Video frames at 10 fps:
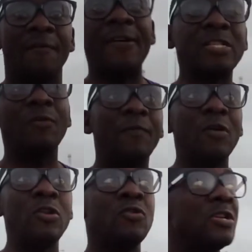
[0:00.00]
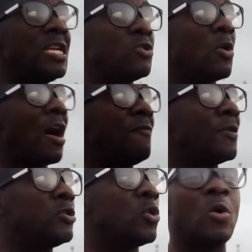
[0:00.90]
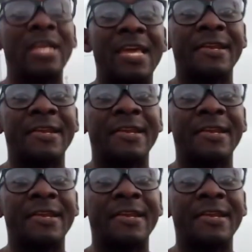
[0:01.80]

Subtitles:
First of all, you need to have what you call a